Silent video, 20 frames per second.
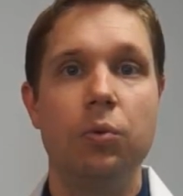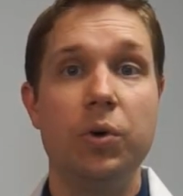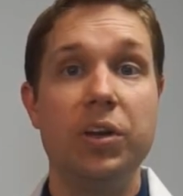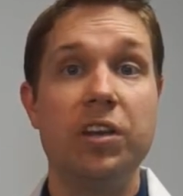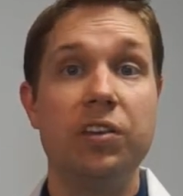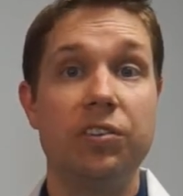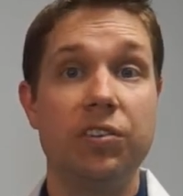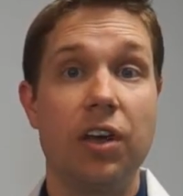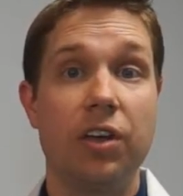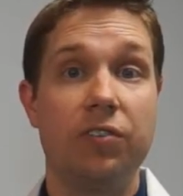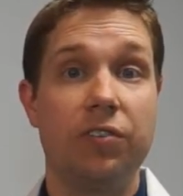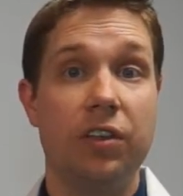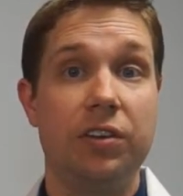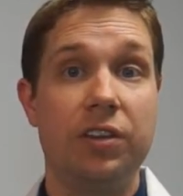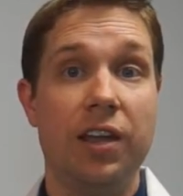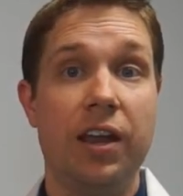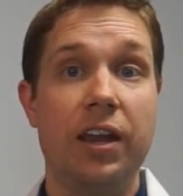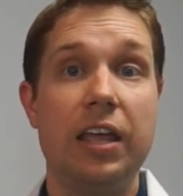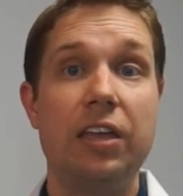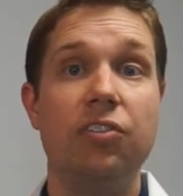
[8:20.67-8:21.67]
We discussed the
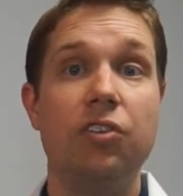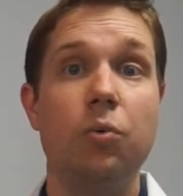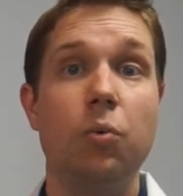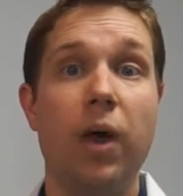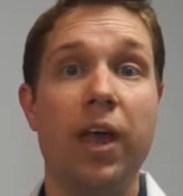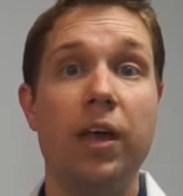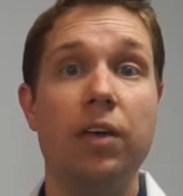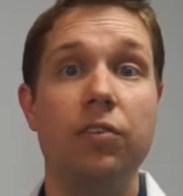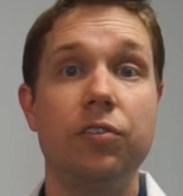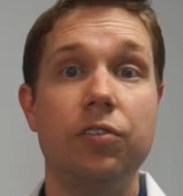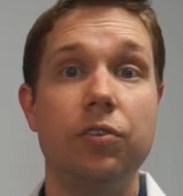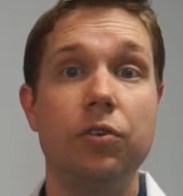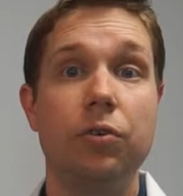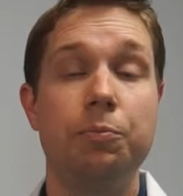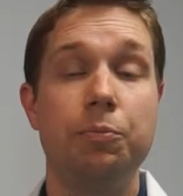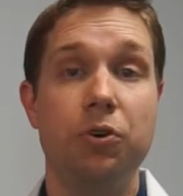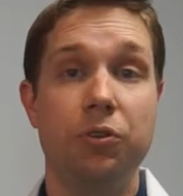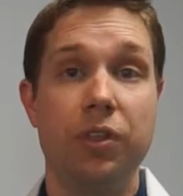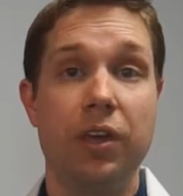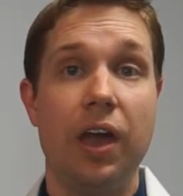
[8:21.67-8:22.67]
10 easy ways
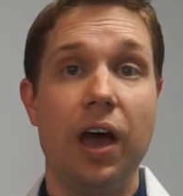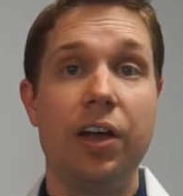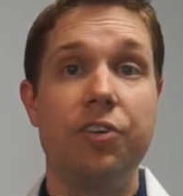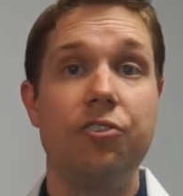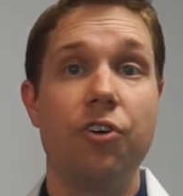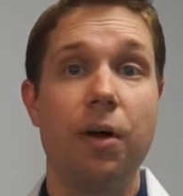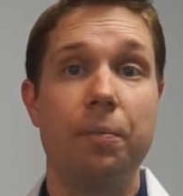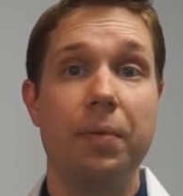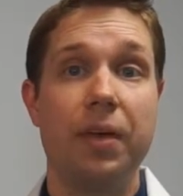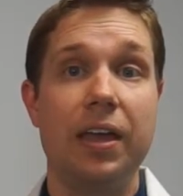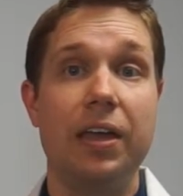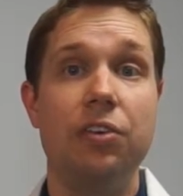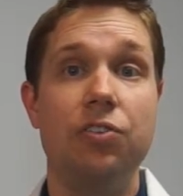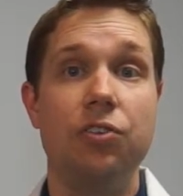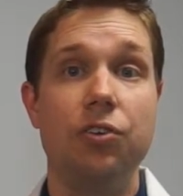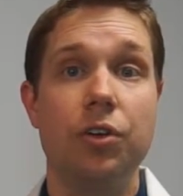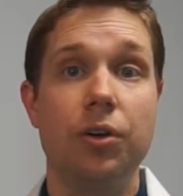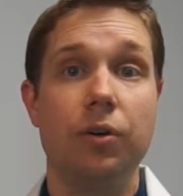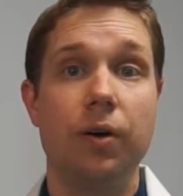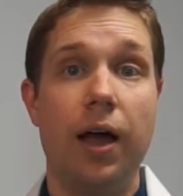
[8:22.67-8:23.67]
to put the eye drop
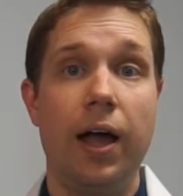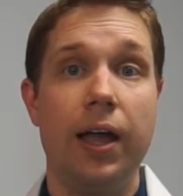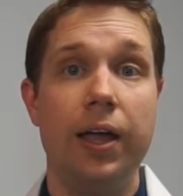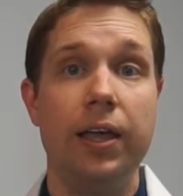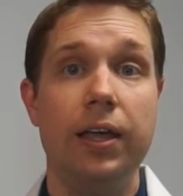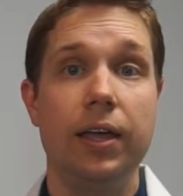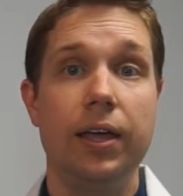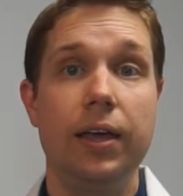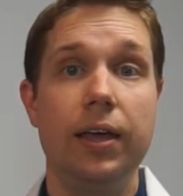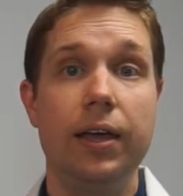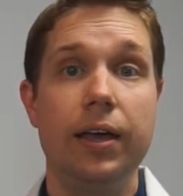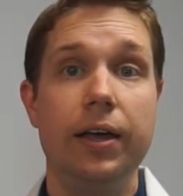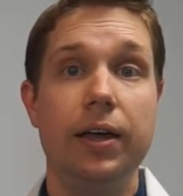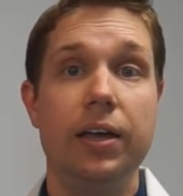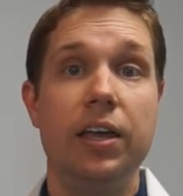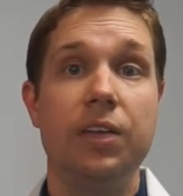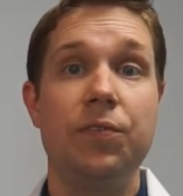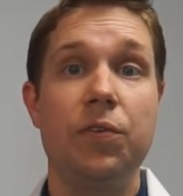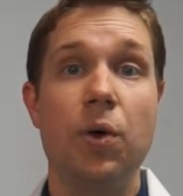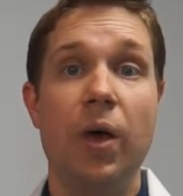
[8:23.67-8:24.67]
into your eye.
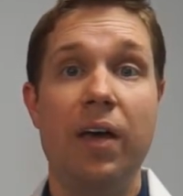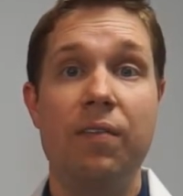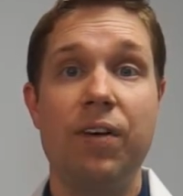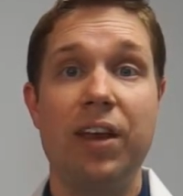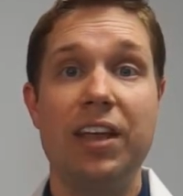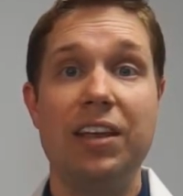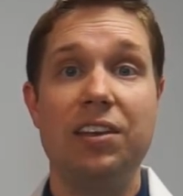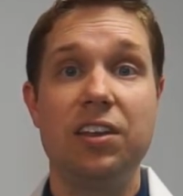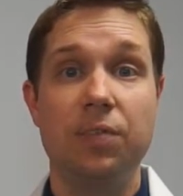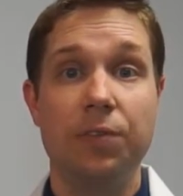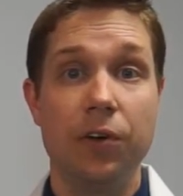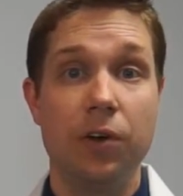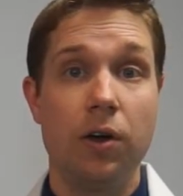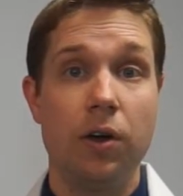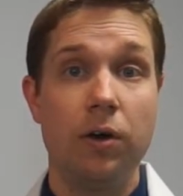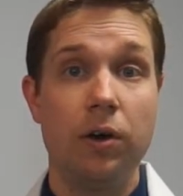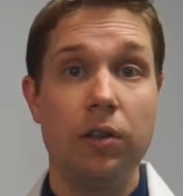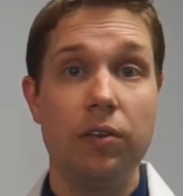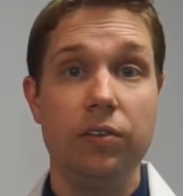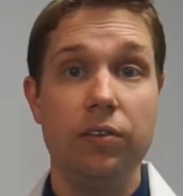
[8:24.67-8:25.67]
If you have any
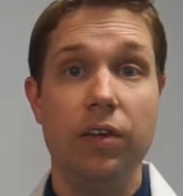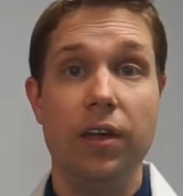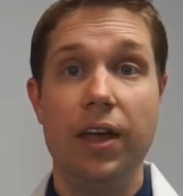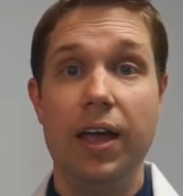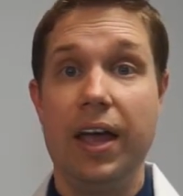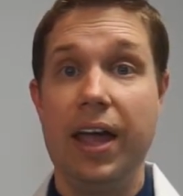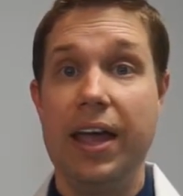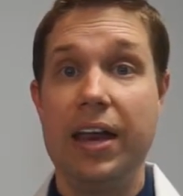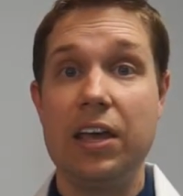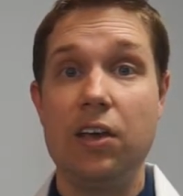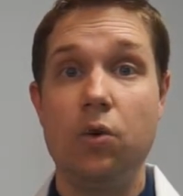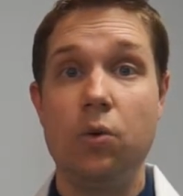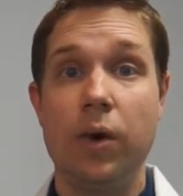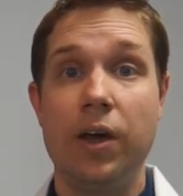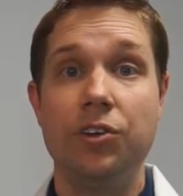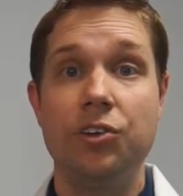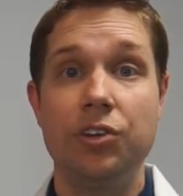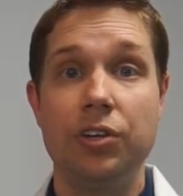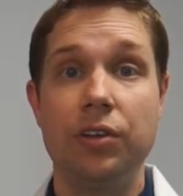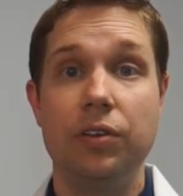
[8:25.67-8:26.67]
difficulties, any
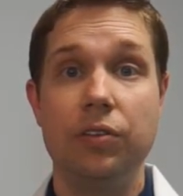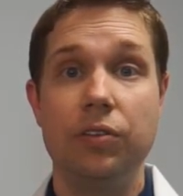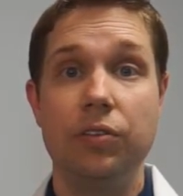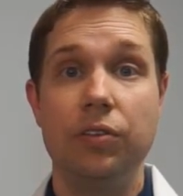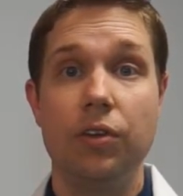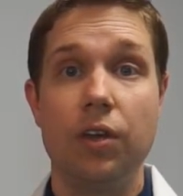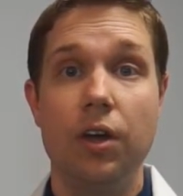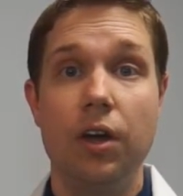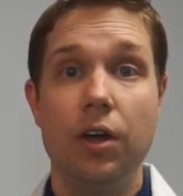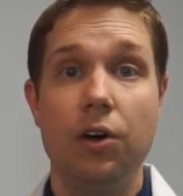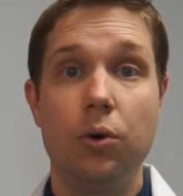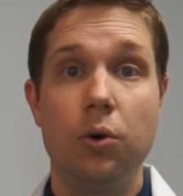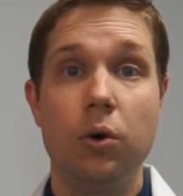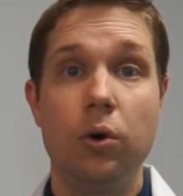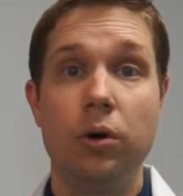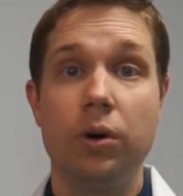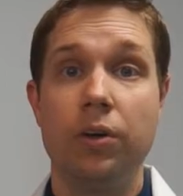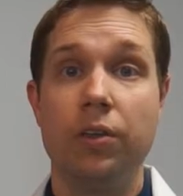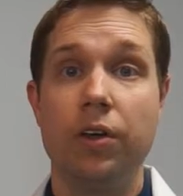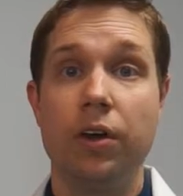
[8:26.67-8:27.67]
questions,
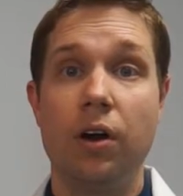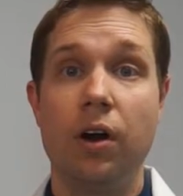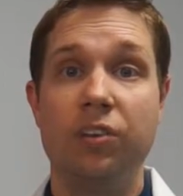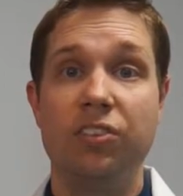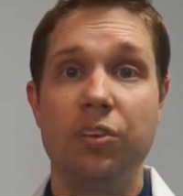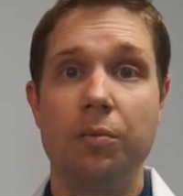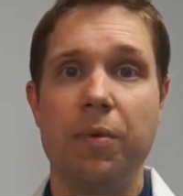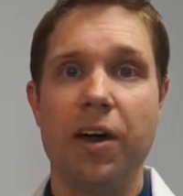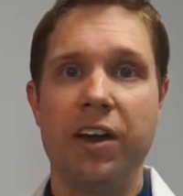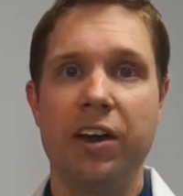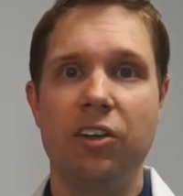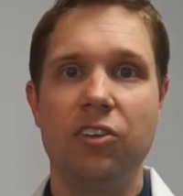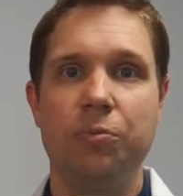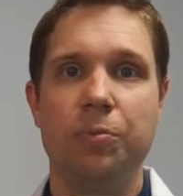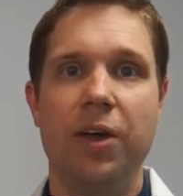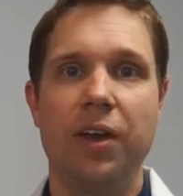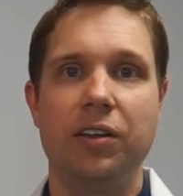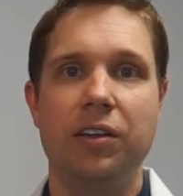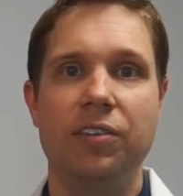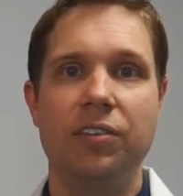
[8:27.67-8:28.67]
or there are some
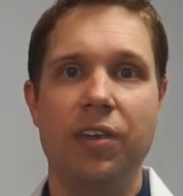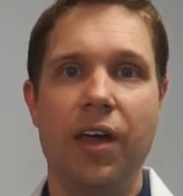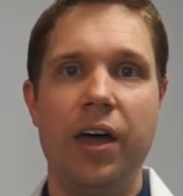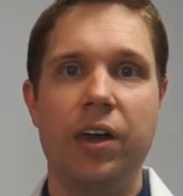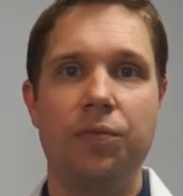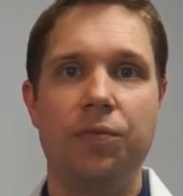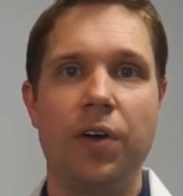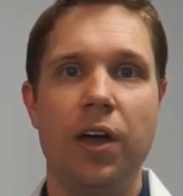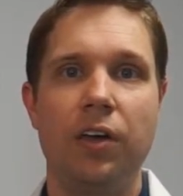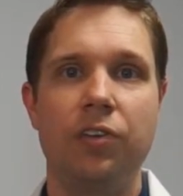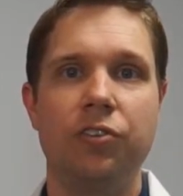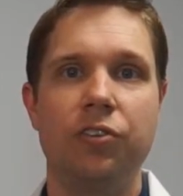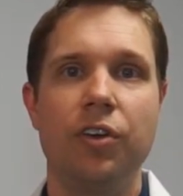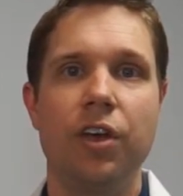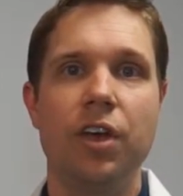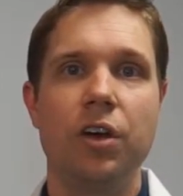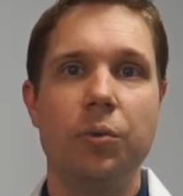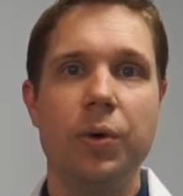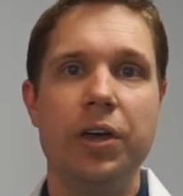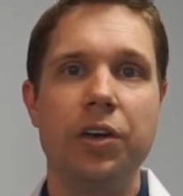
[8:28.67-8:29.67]
unexpected side effects,
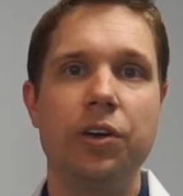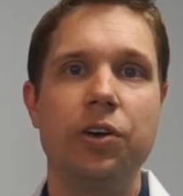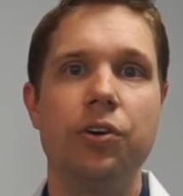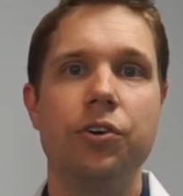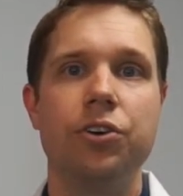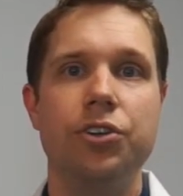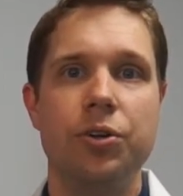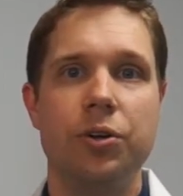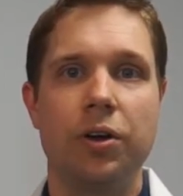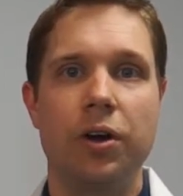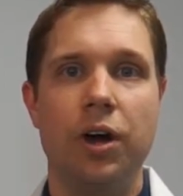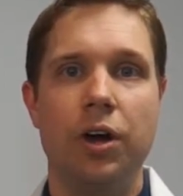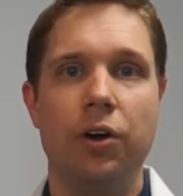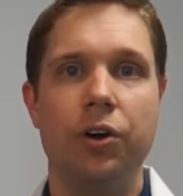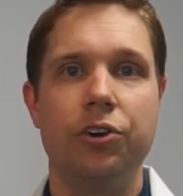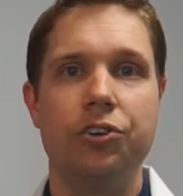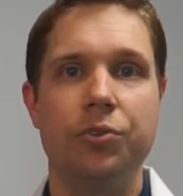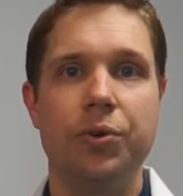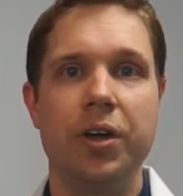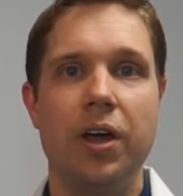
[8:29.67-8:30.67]
we encourage you to call
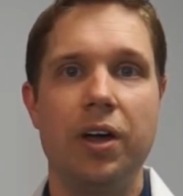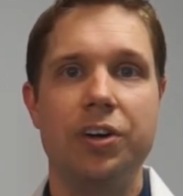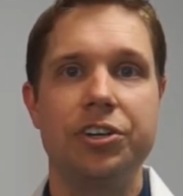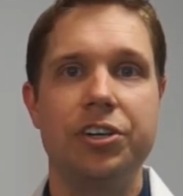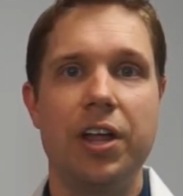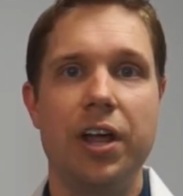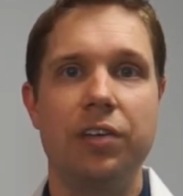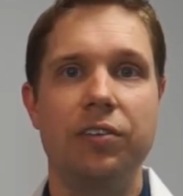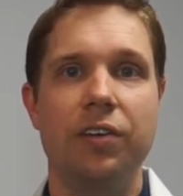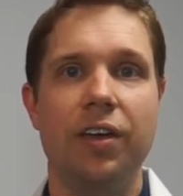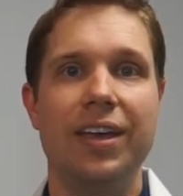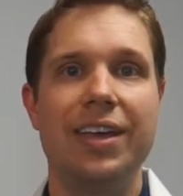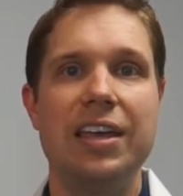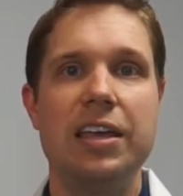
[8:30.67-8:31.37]
our triage desk